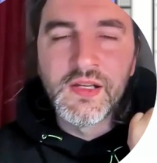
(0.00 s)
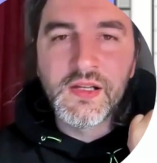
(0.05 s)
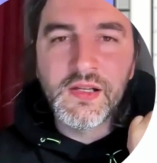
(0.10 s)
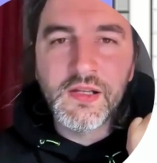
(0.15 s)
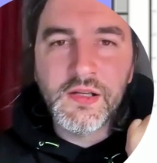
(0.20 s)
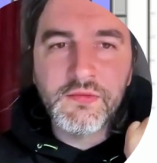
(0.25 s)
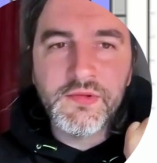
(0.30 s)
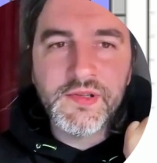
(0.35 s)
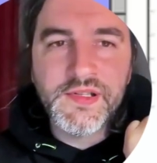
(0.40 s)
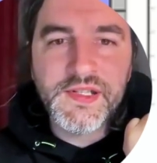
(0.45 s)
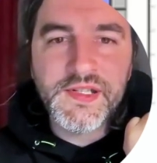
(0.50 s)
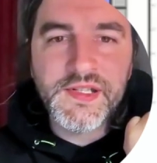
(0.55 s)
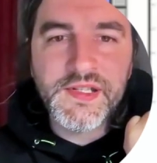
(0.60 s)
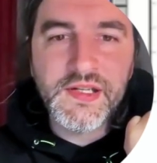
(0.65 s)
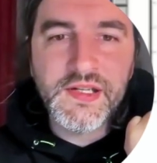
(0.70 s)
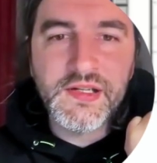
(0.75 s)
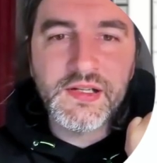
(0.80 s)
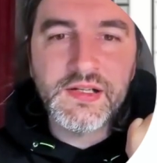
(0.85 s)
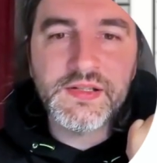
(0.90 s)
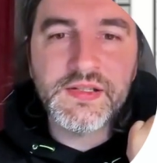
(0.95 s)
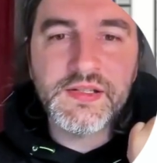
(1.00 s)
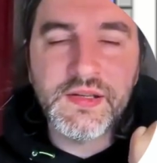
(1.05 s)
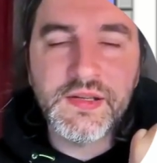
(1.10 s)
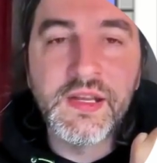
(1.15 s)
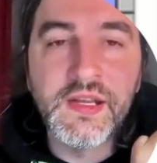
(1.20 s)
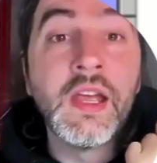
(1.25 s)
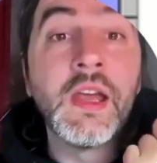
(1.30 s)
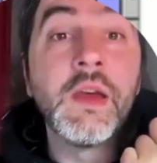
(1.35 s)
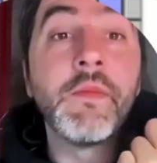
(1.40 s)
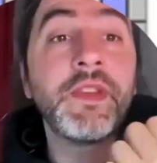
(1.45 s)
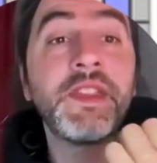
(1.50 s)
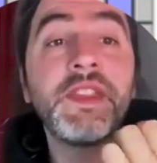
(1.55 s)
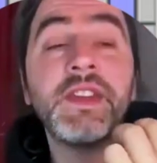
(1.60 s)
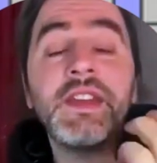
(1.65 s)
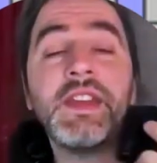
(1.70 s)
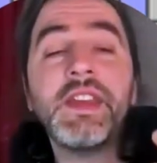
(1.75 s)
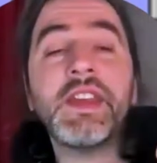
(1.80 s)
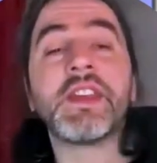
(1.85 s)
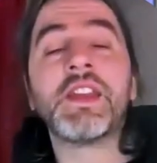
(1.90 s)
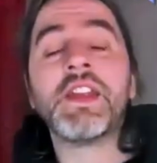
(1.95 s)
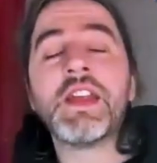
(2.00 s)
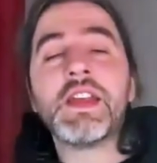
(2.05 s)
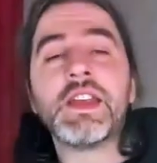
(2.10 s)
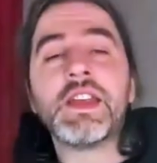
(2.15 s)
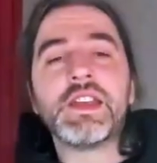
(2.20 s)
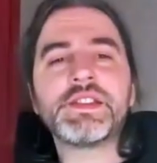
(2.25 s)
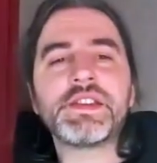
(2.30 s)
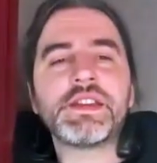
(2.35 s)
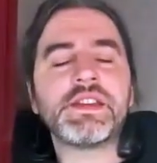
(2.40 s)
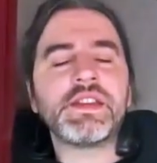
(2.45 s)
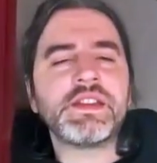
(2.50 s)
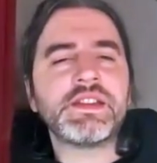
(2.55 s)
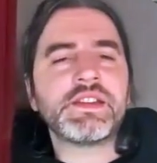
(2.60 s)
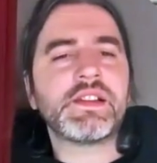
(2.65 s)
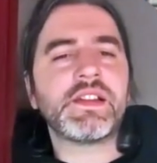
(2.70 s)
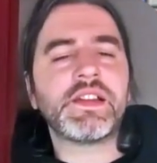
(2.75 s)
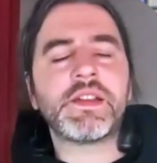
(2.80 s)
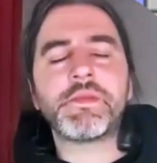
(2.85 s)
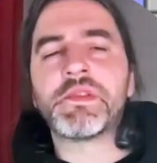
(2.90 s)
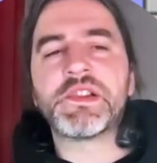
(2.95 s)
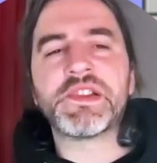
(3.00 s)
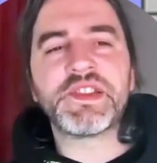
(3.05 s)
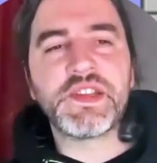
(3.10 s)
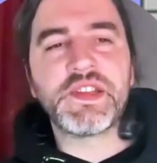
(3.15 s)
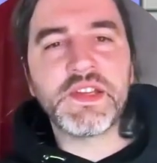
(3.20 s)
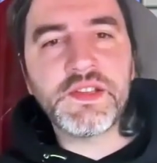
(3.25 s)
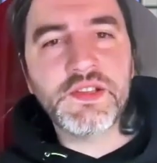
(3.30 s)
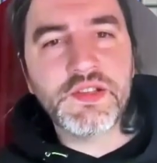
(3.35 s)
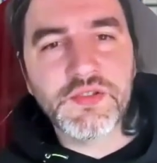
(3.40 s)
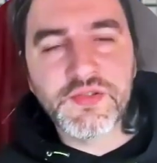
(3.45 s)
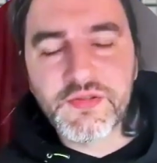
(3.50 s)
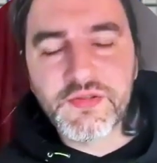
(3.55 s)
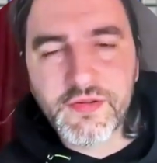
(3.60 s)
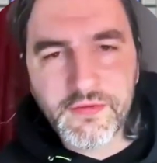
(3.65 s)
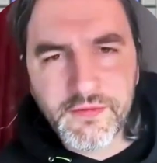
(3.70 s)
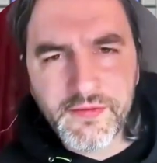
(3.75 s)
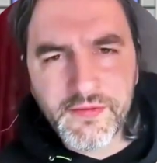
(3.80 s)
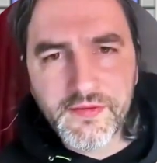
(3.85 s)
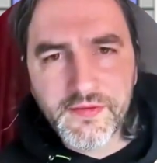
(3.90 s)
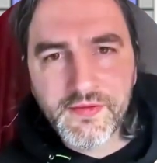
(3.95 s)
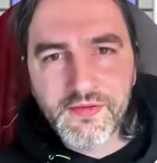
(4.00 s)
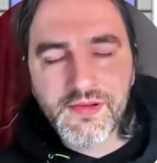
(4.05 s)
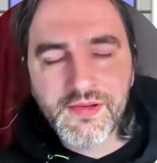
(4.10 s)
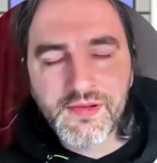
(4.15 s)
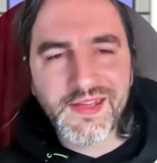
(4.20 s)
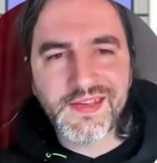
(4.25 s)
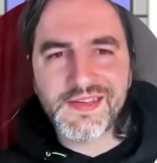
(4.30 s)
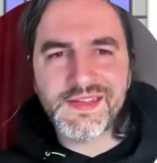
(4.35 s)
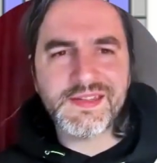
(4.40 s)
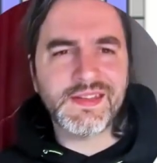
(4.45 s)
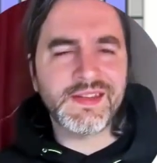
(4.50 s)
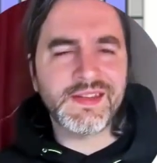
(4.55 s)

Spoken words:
lowest sales, but then again, is it like percentage growth? Like, is